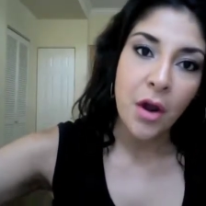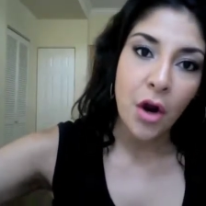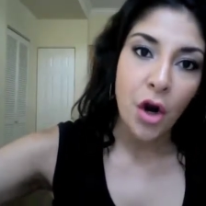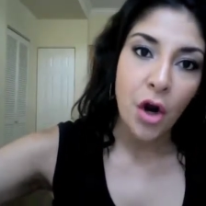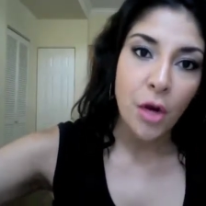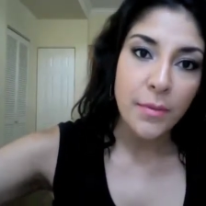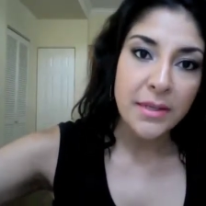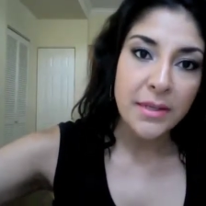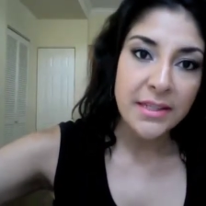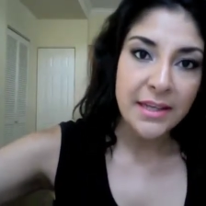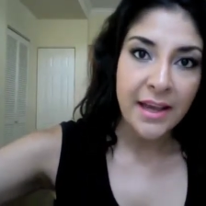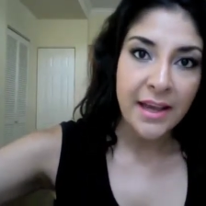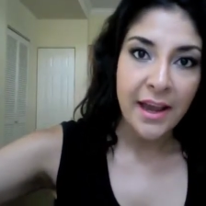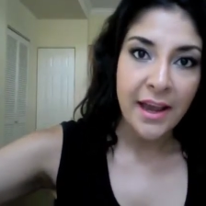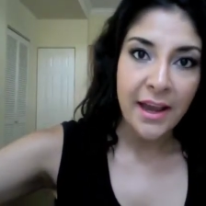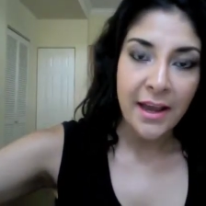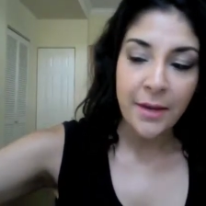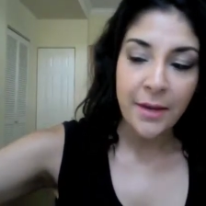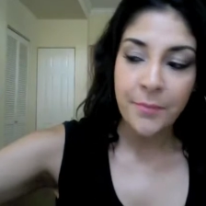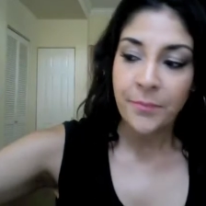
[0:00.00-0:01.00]
Urban
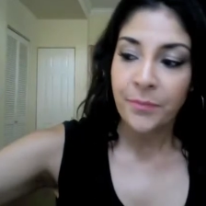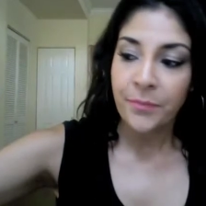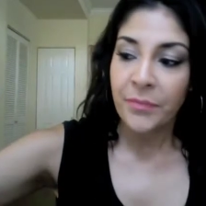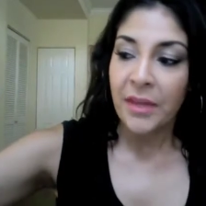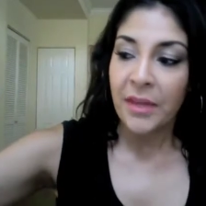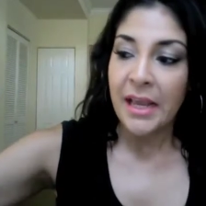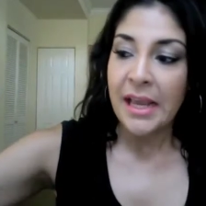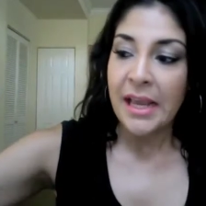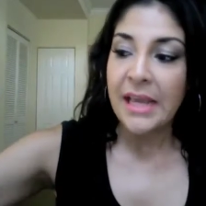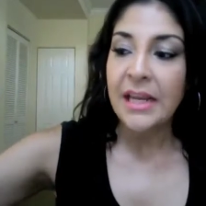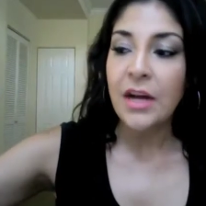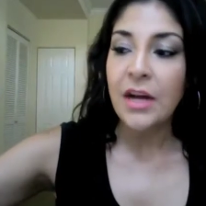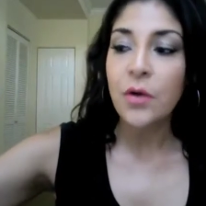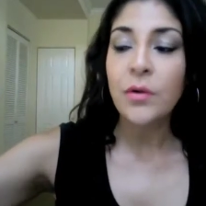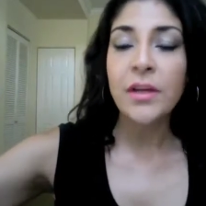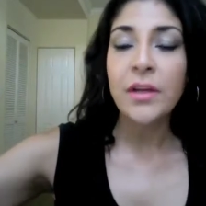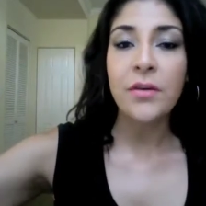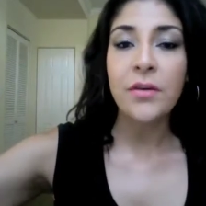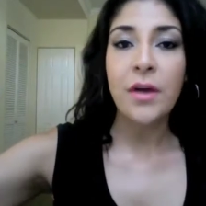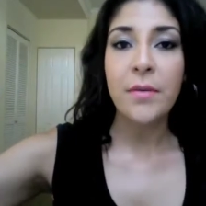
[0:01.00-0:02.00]
Decay and I
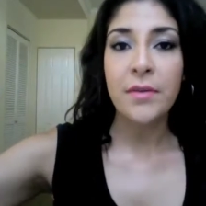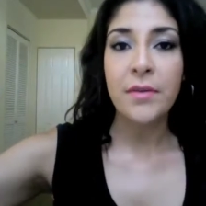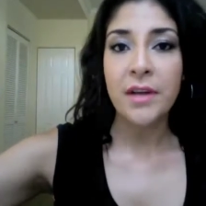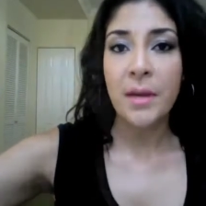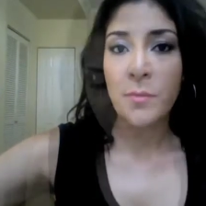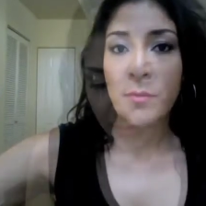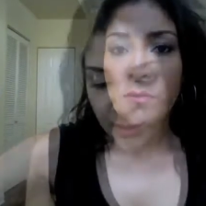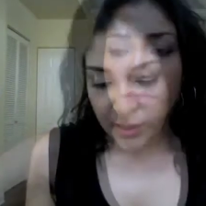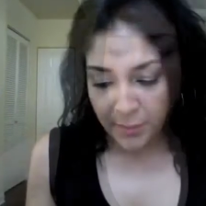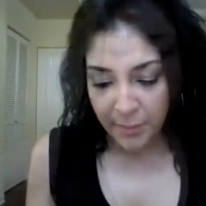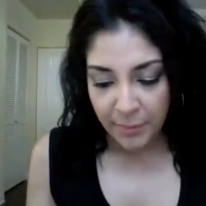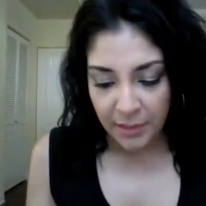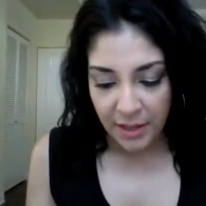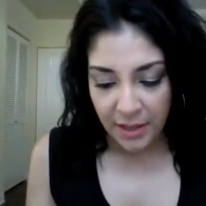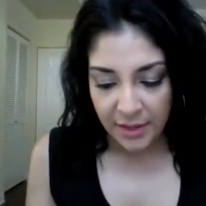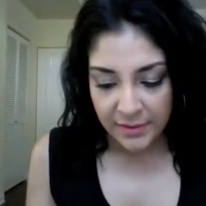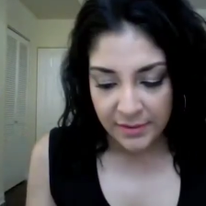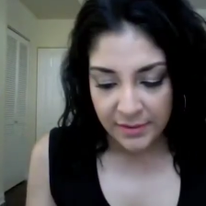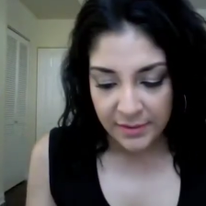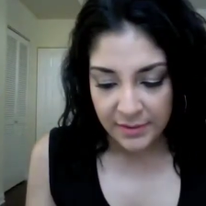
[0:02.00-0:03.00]
only grabbed a couple lip of
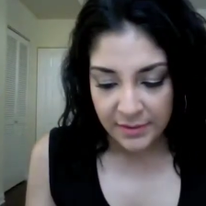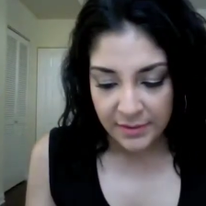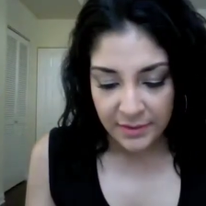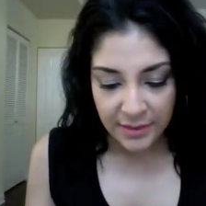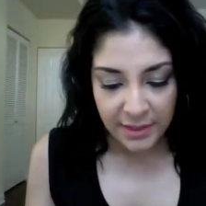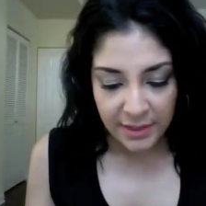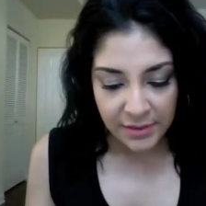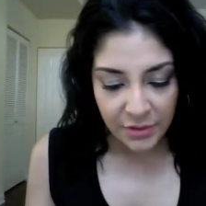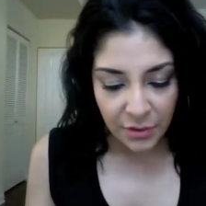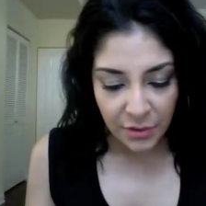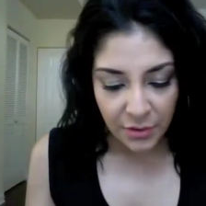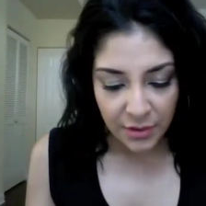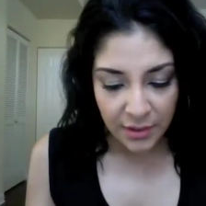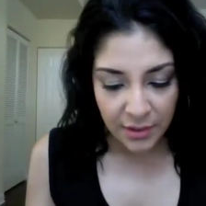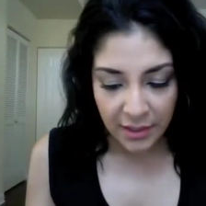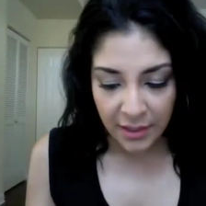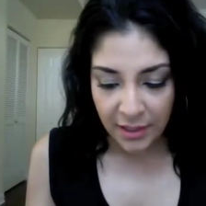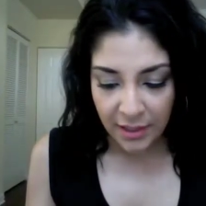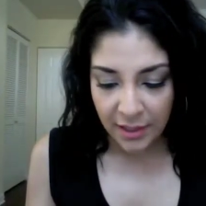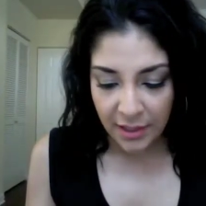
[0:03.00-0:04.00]
glosses and these are
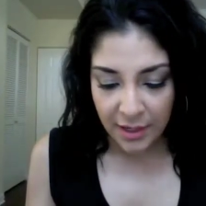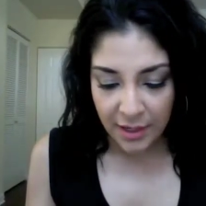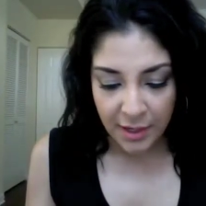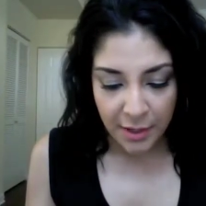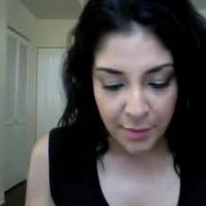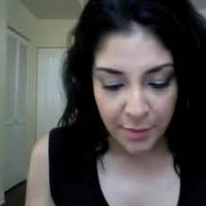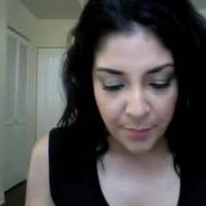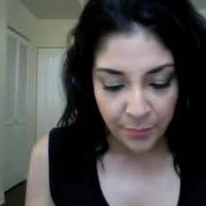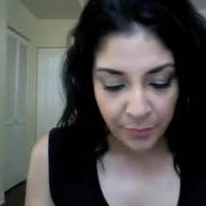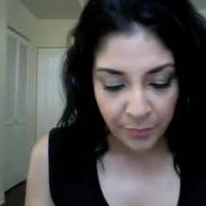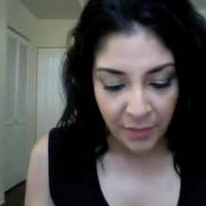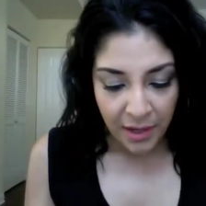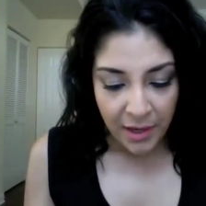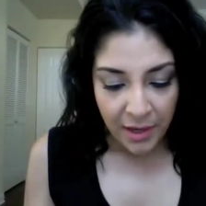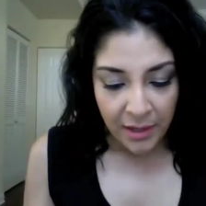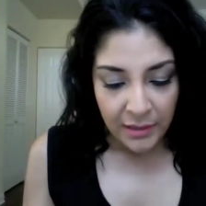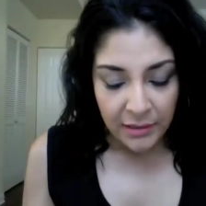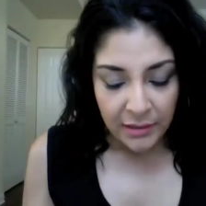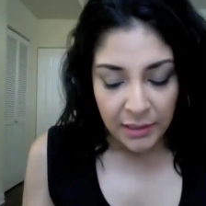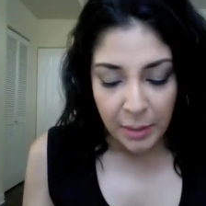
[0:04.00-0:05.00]
the um,
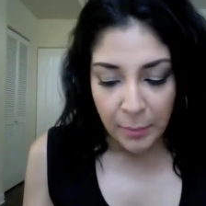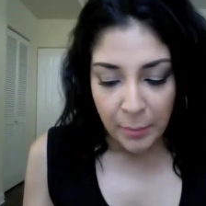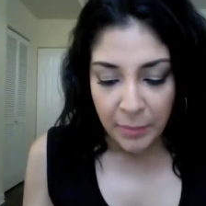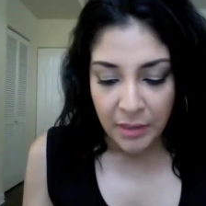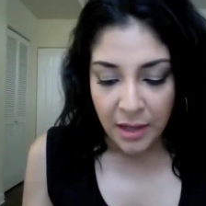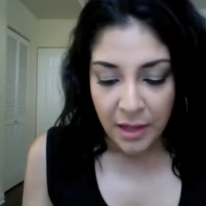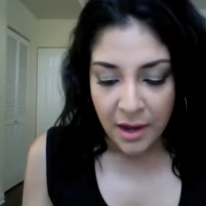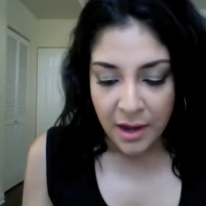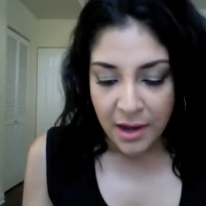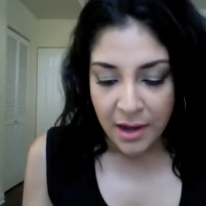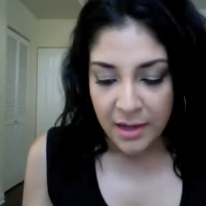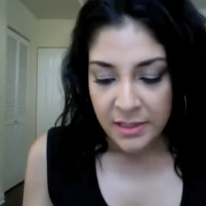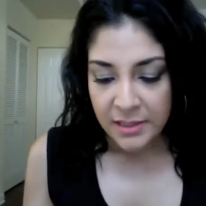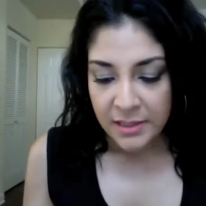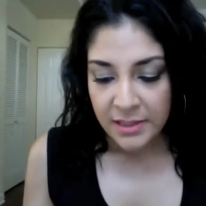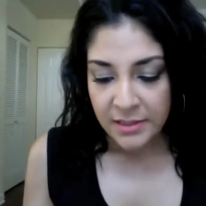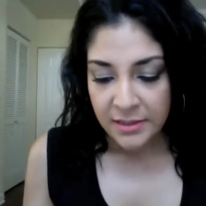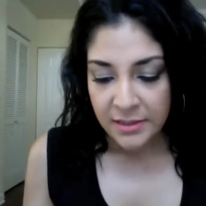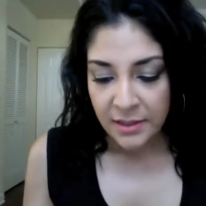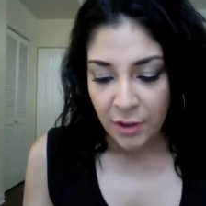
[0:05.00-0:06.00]
lip
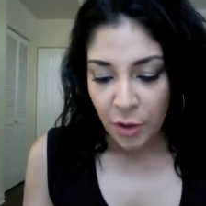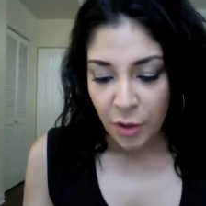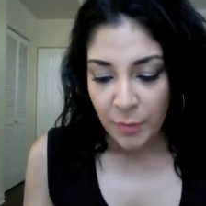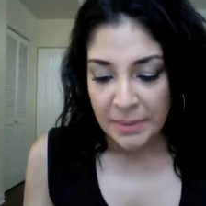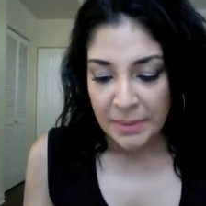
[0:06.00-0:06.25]
gloss Urban